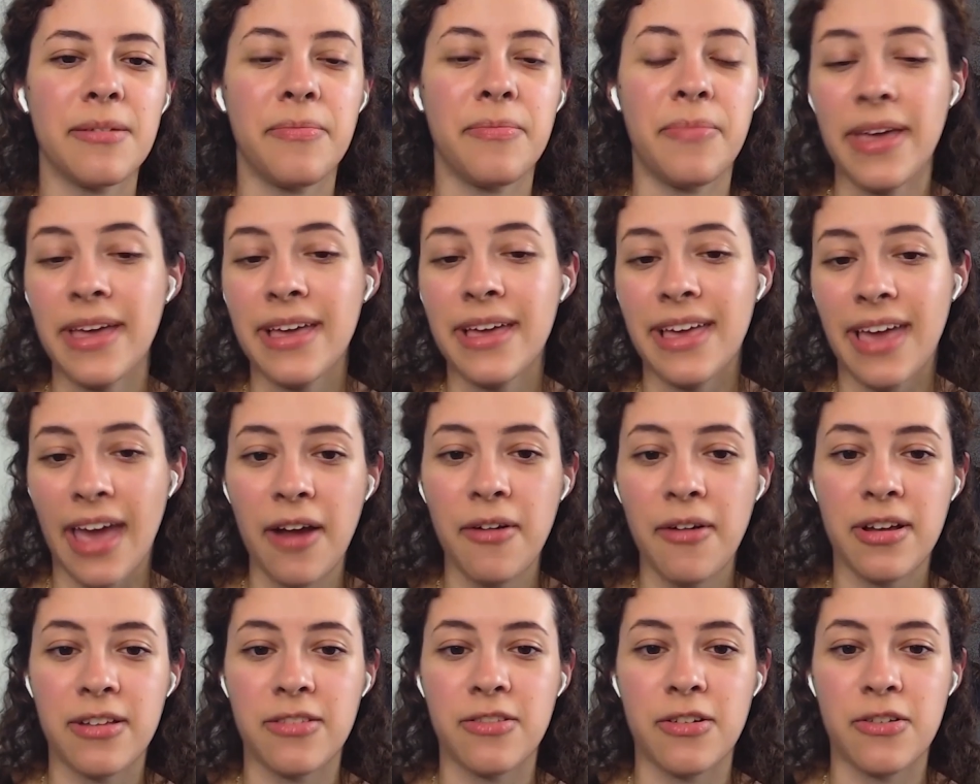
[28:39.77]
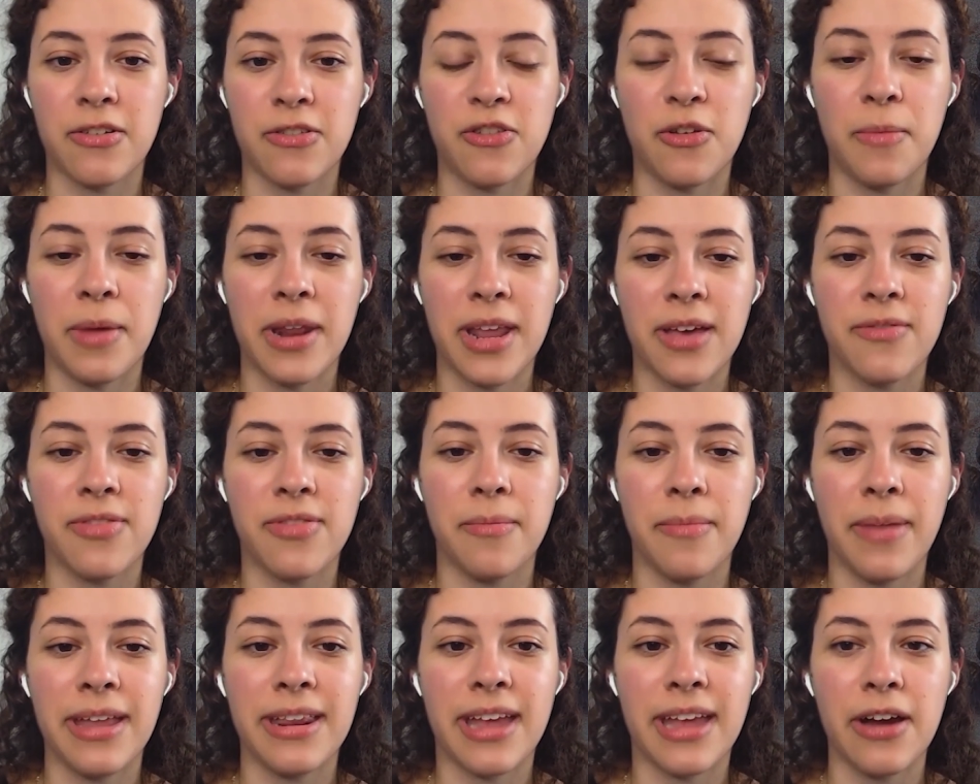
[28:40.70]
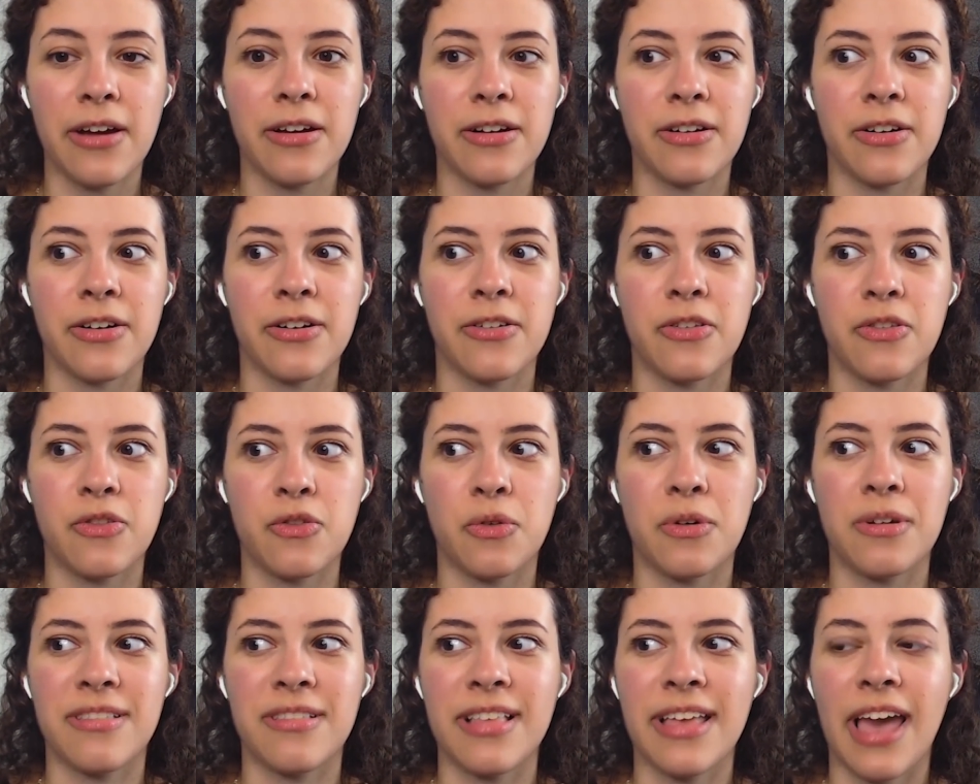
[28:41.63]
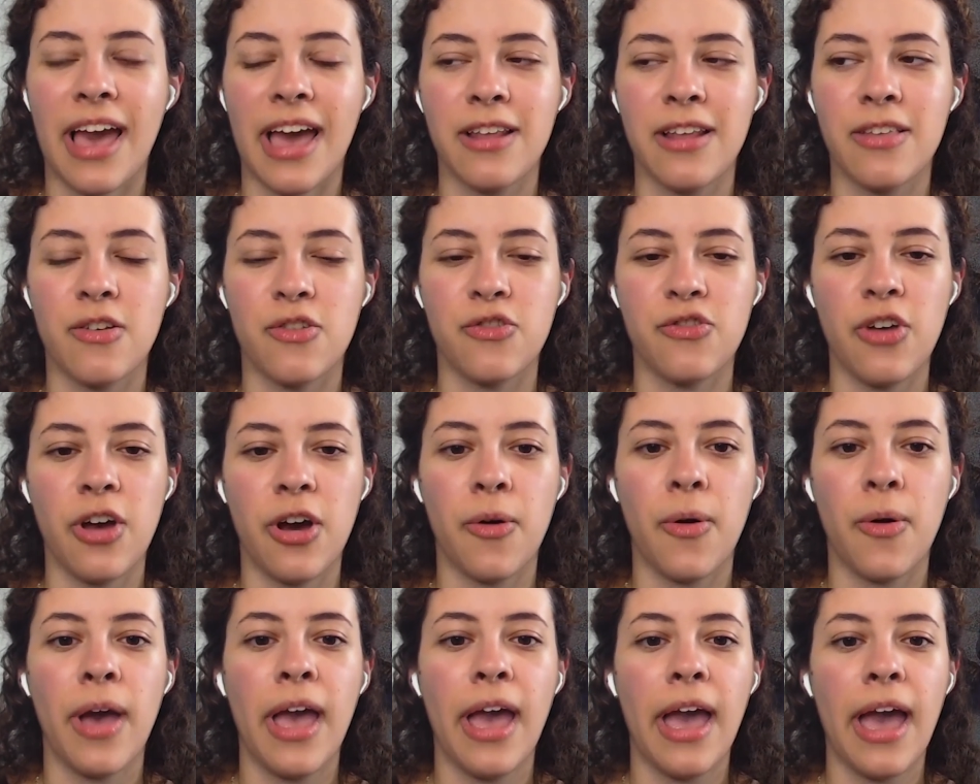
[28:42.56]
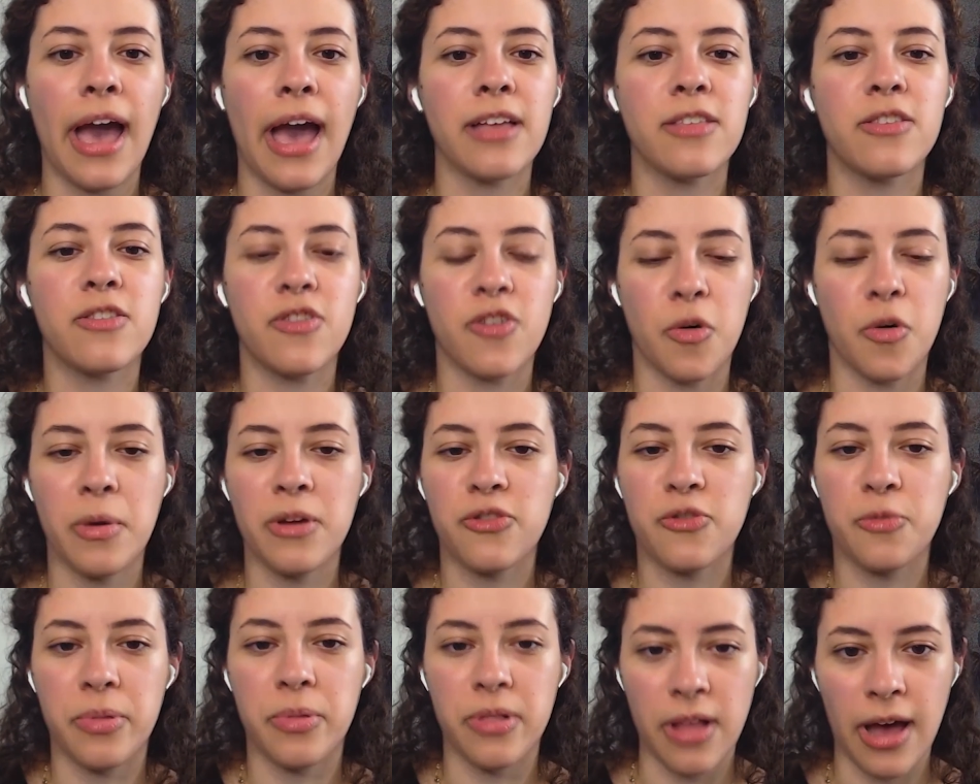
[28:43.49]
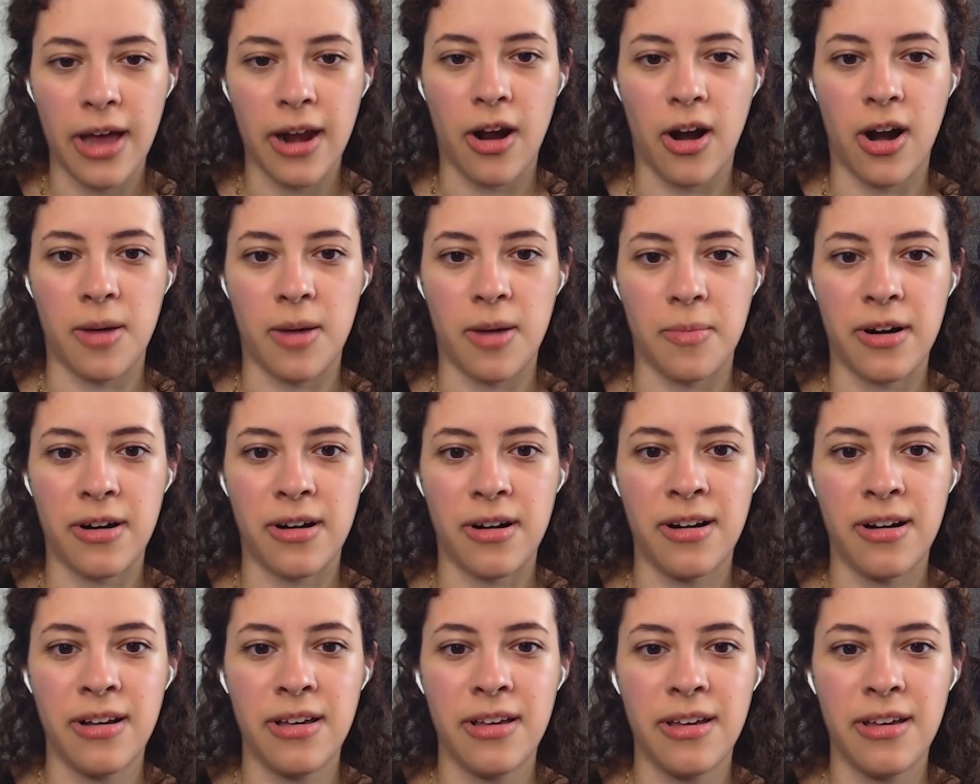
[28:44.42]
big characters, too many of the main characters towards the end of the show had so much plot armor.